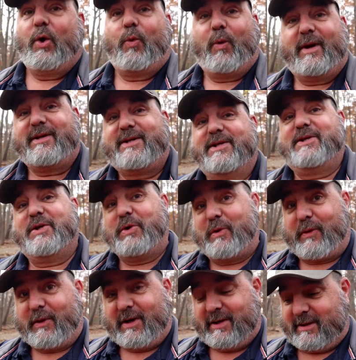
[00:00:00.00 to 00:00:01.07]
What do you
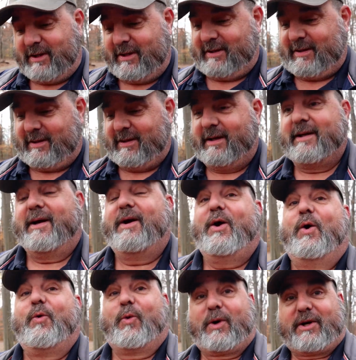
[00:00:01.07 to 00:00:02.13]
think
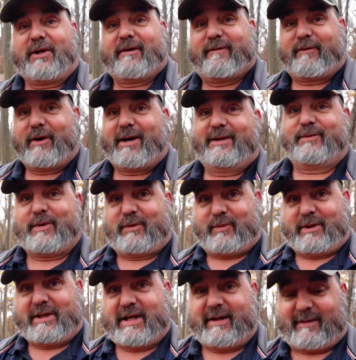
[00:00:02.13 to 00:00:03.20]
we're gonna find when
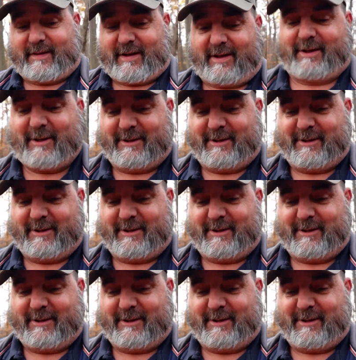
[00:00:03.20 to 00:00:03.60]
we get there?